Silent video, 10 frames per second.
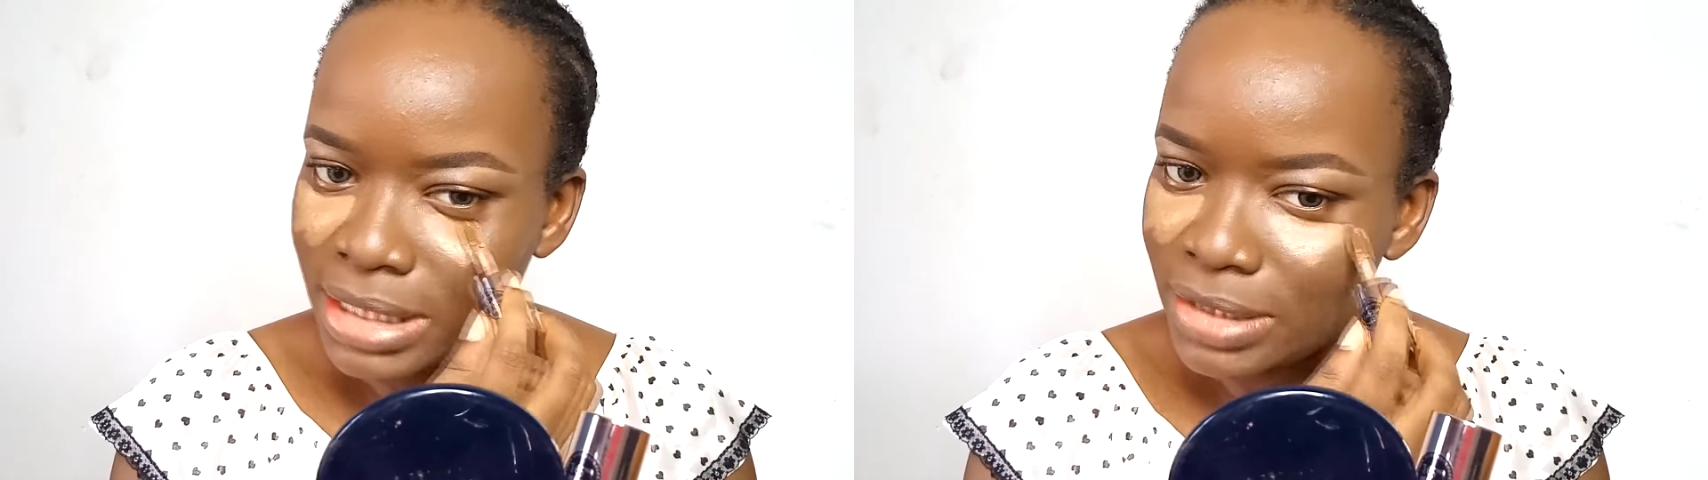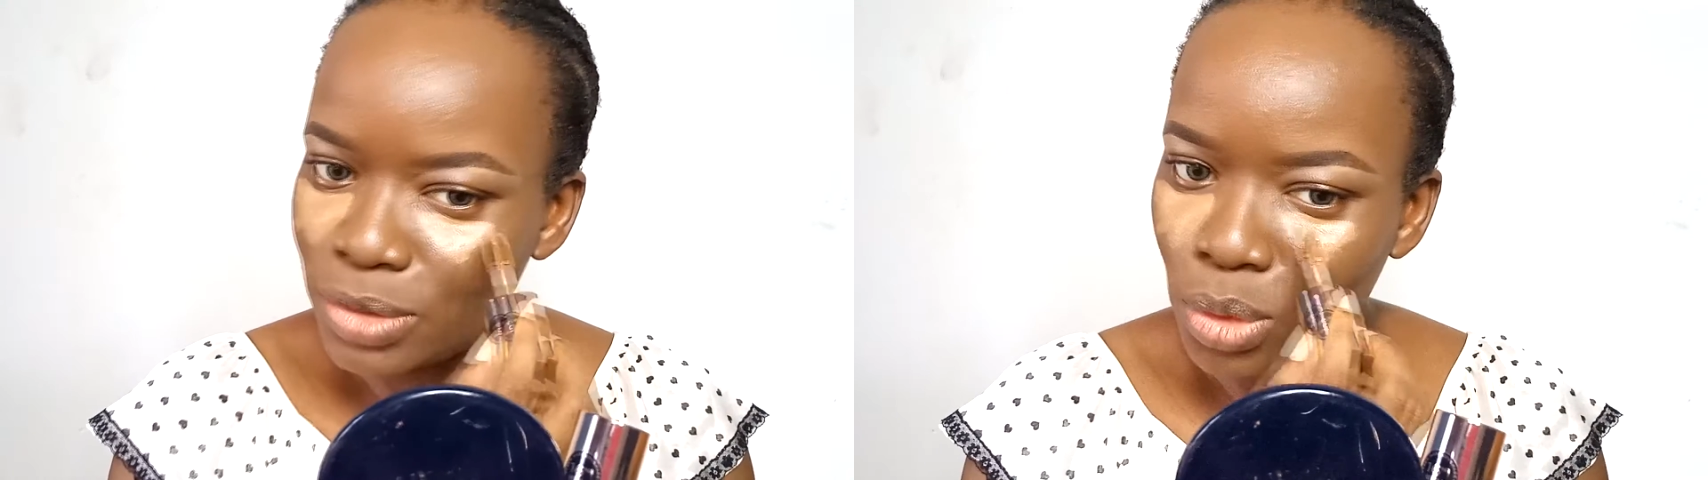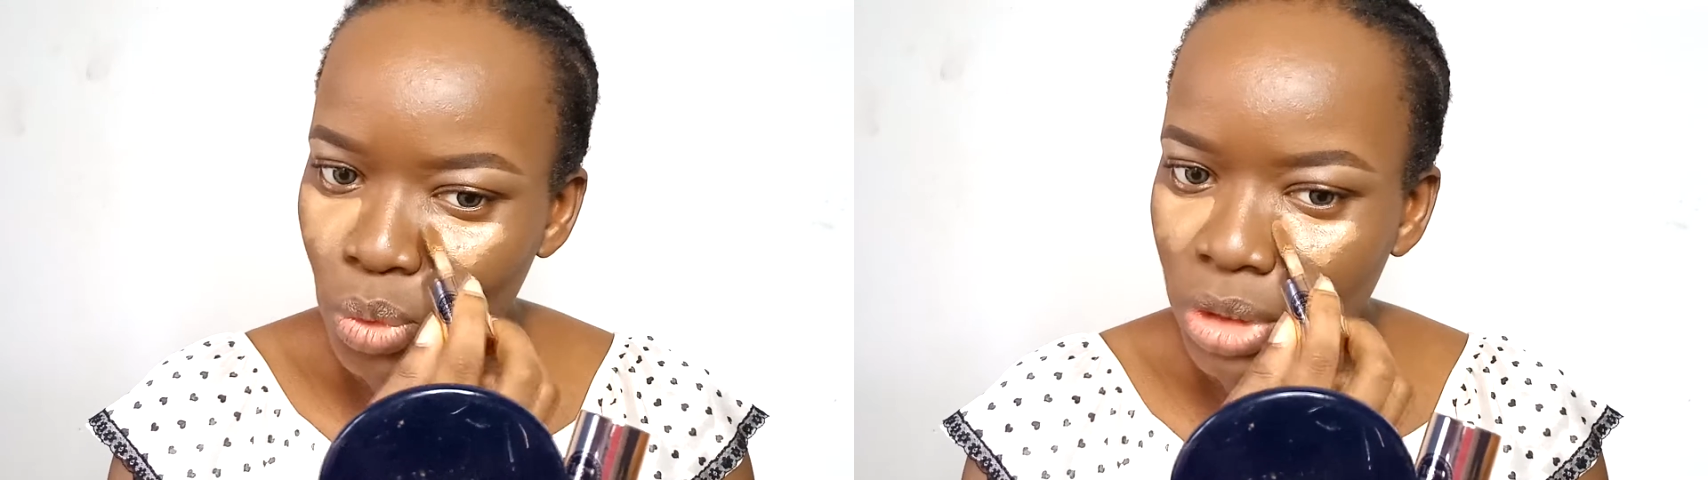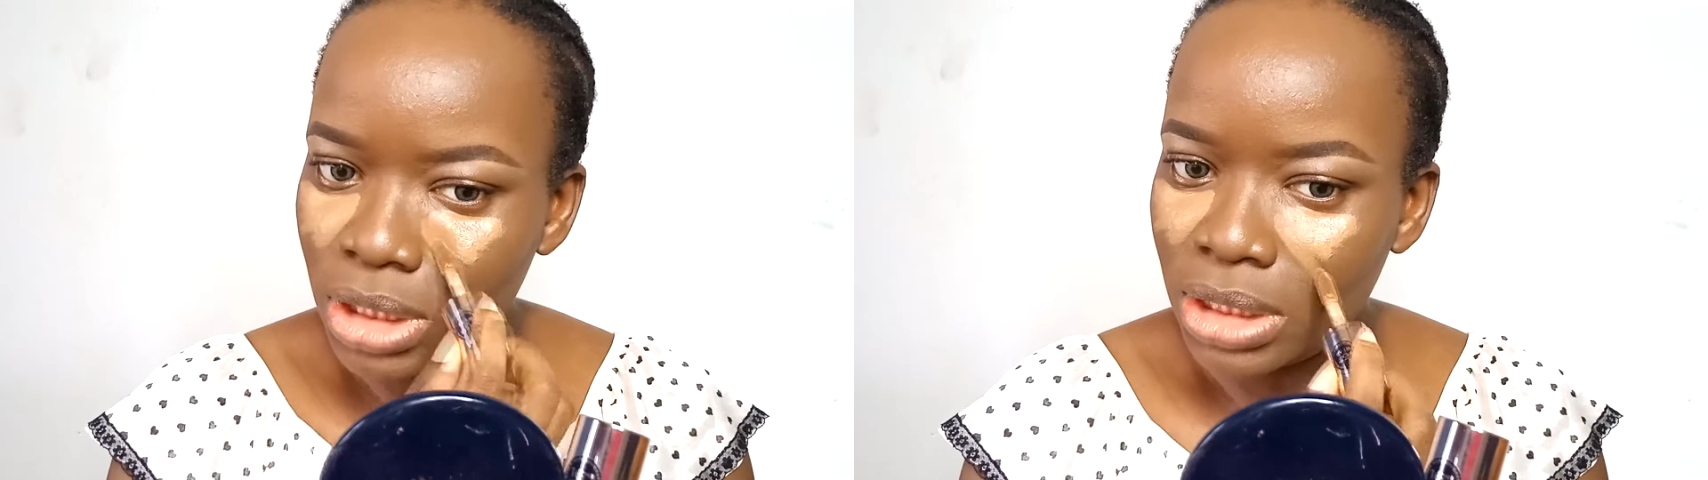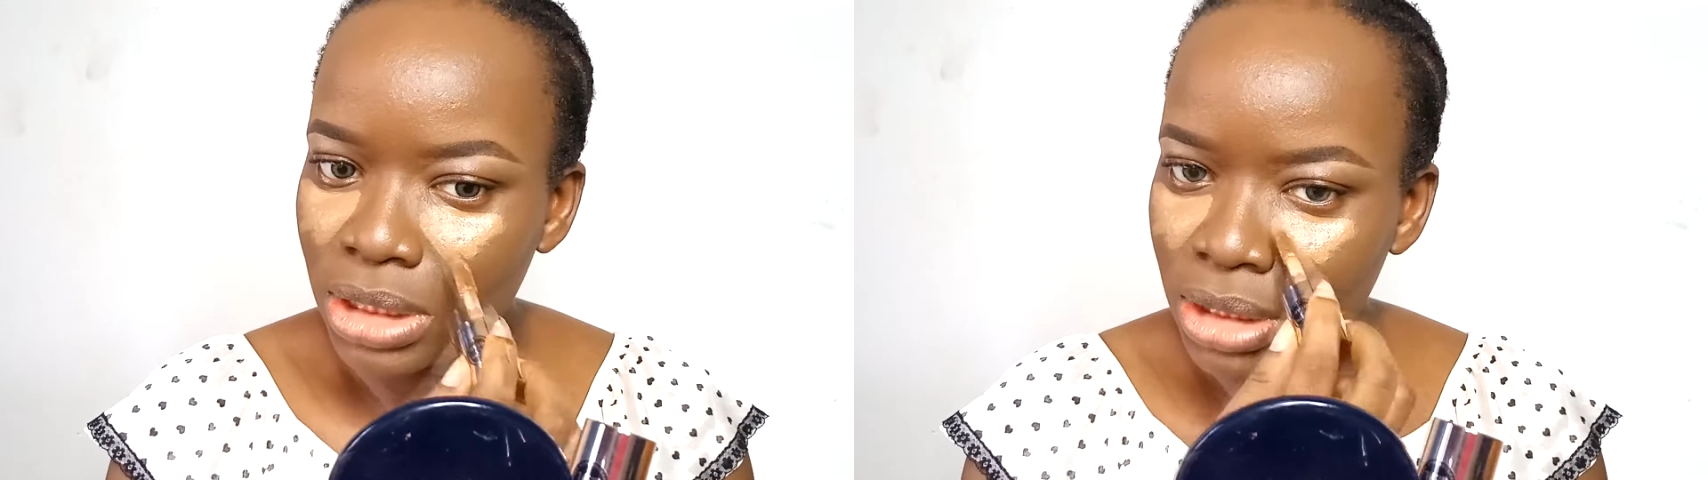it's not
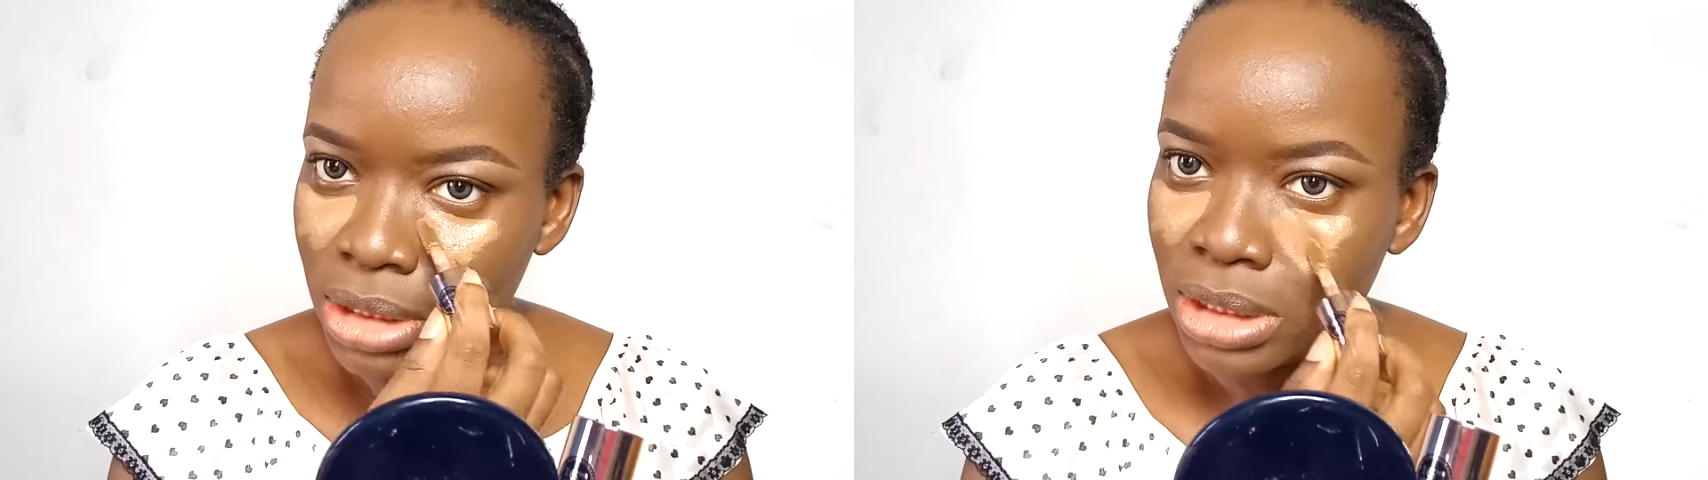looking